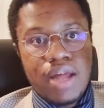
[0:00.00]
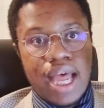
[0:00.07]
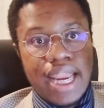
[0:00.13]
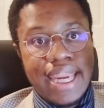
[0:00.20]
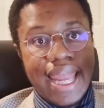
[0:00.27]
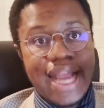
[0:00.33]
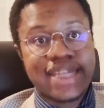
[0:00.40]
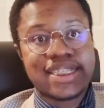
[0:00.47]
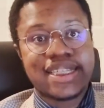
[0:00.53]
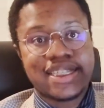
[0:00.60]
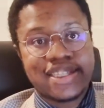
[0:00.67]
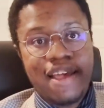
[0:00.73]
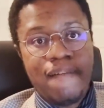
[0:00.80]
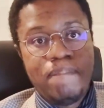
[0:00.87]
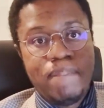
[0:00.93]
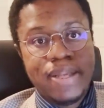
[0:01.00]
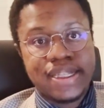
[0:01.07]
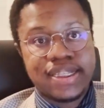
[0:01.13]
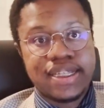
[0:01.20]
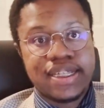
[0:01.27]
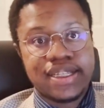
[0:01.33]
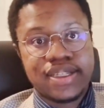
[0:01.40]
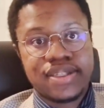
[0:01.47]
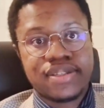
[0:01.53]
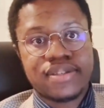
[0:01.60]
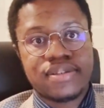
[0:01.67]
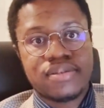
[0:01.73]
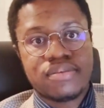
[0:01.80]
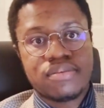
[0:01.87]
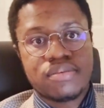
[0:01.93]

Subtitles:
a nexus of business